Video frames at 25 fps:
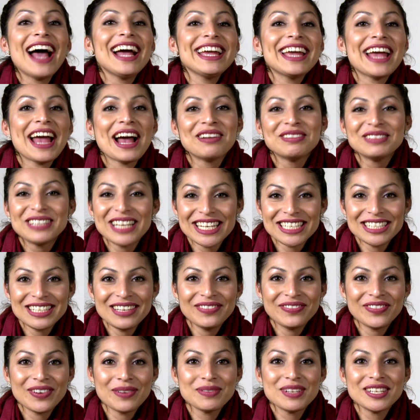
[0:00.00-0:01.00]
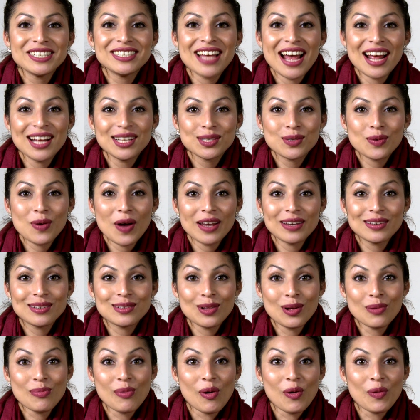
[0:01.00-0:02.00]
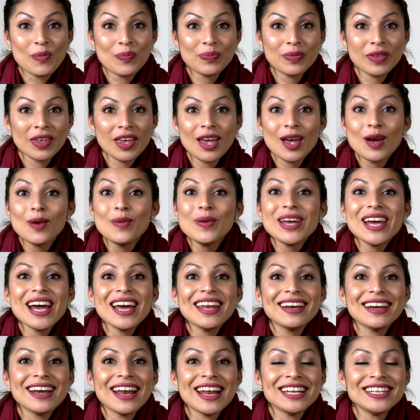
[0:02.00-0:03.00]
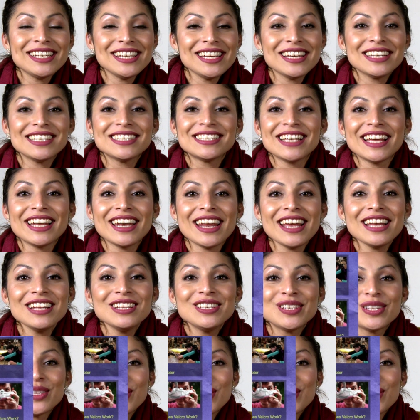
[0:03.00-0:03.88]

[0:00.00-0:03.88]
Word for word: Hi, I'm Deysi from Design Squad Global. We got an idea sent into